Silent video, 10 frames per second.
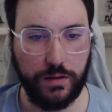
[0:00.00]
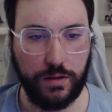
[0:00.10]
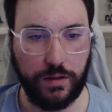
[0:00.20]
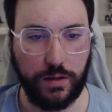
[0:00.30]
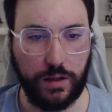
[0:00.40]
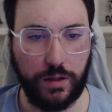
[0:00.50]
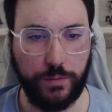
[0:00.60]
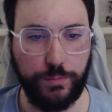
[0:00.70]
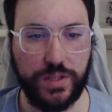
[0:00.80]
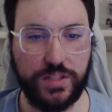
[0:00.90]
Uh,
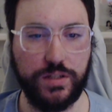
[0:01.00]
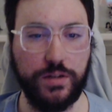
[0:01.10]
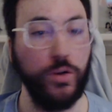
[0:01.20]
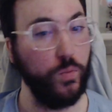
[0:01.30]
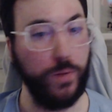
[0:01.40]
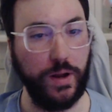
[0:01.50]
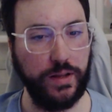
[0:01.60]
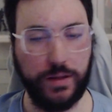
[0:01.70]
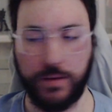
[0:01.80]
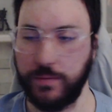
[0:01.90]
Mr.
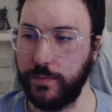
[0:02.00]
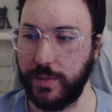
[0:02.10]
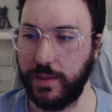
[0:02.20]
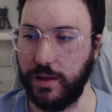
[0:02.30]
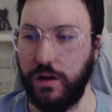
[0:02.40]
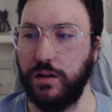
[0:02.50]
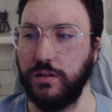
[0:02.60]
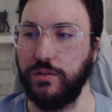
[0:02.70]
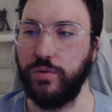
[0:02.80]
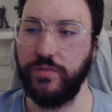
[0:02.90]
Nobody
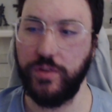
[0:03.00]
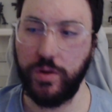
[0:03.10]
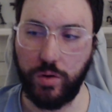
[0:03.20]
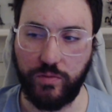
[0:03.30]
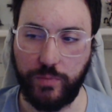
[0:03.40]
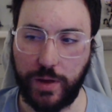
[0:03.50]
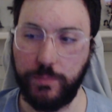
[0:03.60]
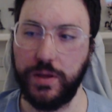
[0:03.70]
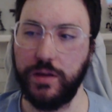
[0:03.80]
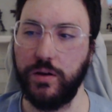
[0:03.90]
on review of my
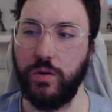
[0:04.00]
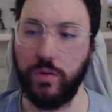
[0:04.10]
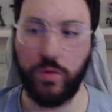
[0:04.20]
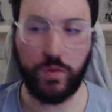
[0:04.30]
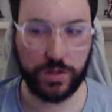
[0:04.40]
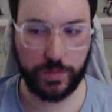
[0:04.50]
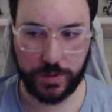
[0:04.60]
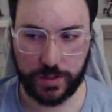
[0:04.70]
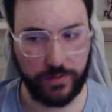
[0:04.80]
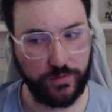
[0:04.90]
big old horse
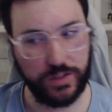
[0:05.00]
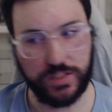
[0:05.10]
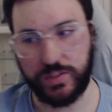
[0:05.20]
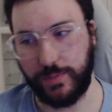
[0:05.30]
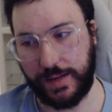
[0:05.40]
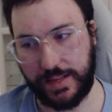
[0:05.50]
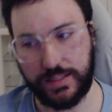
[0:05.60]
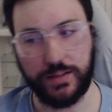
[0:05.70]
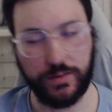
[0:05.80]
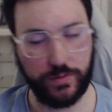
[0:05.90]
pussy friendship is
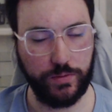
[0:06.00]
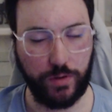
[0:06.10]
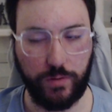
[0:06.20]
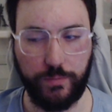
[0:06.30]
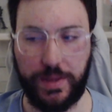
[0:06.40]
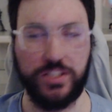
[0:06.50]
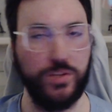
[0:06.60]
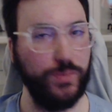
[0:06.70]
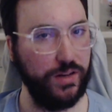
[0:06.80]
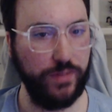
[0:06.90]
plastic two whole
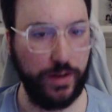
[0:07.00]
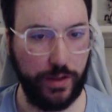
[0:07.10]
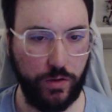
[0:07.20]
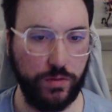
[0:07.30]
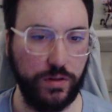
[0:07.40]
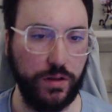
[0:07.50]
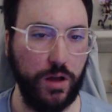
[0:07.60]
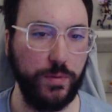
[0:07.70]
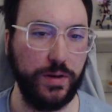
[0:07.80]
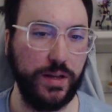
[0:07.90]
masturbator video. The
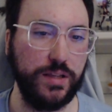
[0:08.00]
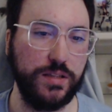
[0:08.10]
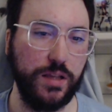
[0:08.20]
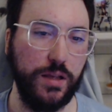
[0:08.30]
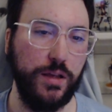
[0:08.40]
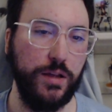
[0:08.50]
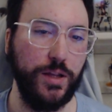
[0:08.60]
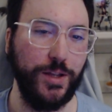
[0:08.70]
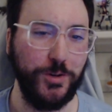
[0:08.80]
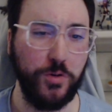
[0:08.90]
comment is,
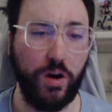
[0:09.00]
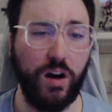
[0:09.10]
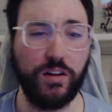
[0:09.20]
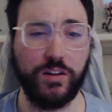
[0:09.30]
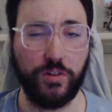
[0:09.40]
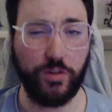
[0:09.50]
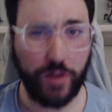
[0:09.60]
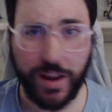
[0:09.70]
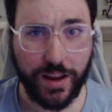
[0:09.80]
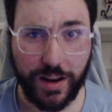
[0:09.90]
you are
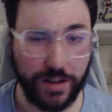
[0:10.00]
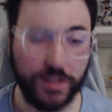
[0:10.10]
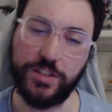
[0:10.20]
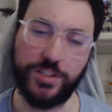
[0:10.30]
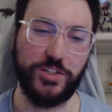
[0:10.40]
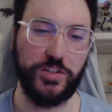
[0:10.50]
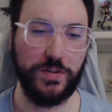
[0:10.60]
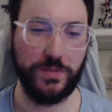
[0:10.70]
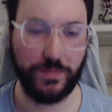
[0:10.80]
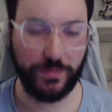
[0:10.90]
cringe.
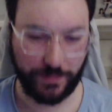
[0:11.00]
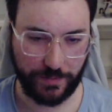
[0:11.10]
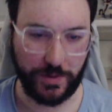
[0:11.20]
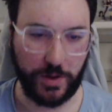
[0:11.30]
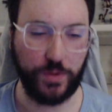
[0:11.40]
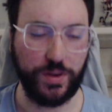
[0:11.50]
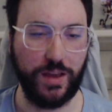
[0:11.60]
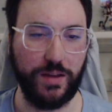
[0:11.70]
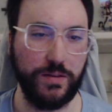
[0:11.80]
Okay.